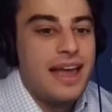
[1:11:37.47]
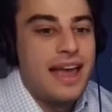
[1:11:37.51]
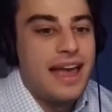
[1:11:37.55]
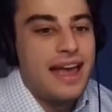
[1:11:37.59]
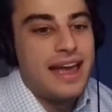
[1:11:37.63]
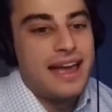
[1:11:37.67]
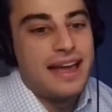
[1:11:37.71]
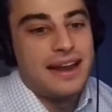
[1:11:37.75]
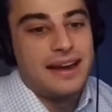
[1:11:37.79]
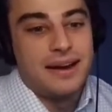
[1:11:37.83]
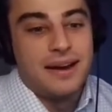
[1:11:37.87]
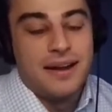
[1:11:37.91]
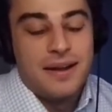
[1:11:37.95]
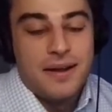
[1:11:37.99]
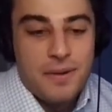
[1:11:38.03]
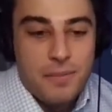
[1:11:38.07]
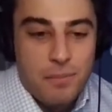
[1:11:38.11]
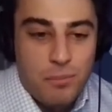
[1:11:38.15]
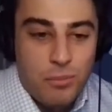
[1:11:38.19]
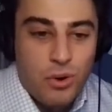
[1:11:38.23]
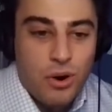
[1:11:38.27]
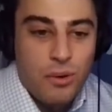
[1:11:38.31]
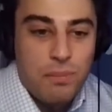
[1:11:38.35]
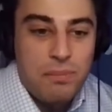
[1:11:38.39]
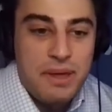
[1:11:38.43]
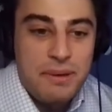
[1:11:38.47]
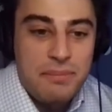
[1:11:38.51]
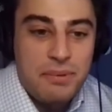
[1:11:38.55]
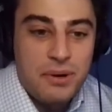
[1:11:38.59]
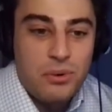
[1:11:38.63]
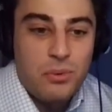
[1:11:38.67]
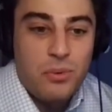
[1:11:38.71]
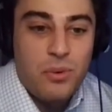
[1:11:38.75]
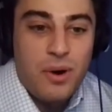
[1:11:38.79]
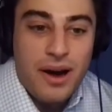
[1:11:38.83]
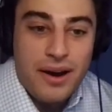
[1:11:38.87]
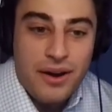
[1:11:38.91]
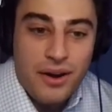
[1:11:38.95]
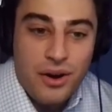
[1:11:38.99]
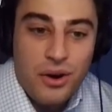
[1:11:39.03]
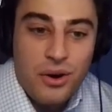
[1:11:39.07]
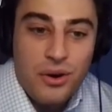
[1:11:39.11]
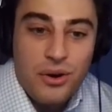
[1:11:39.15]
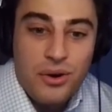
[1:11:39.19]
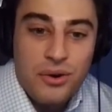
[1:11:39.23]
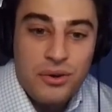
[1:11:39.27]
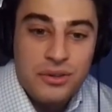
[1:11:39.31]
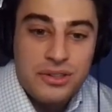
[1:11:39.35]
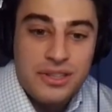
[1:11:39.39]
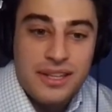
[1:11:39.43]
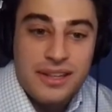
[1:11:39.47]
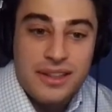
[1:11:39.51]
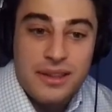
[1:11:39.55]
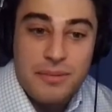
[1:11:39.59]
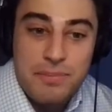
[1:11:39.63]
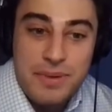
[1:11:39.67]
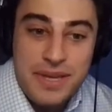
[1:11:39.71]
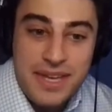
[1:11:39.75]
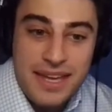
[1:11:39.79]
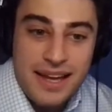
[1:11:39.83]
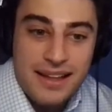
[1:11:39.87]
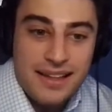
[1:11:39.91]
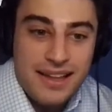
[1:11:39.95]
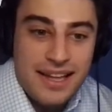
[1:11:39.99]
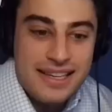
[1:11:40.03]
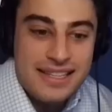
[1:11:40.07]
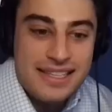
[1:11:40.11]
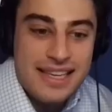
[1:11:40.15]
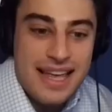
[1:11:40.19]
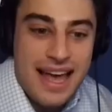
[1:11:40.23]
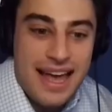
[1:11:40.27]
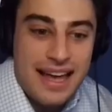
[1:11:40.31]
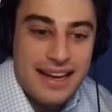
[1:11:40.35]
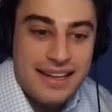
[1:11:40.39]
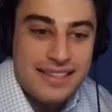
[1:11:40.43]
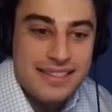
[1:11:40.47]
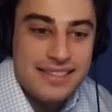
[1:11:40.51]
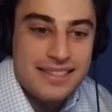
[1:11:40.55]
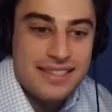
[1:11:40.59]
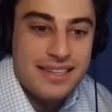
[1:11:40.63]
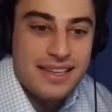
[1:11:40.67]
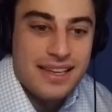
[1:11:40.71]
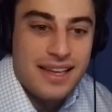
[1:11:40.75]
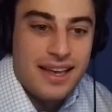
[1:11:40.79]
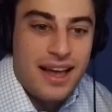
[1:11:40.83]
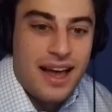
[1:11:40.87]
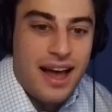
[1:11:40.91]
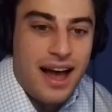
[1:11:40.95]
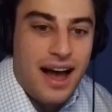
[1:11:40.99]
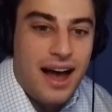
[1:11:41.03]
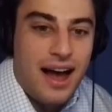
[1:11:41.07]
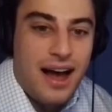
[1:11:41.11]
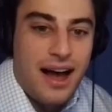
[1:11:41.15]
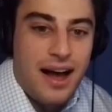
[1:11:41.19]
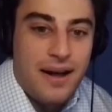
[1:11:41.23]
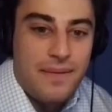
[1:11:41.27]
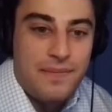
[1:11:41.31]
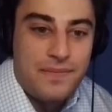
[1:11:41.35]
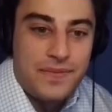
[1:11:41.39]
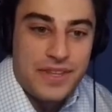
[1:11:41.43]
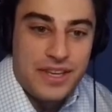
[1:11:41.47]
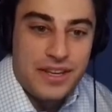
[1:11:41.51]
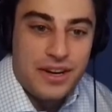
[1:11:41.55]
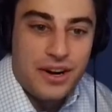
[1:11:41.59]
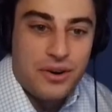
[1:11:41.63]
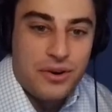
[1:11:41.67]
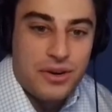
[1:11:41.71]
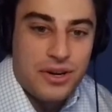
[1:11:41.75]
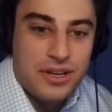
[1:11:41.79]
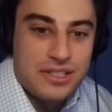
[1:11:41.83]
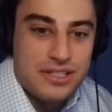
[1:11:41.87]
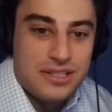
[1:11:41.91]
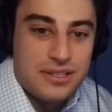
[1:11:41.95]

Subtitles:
And more people want to hold the PLSX, because, you know,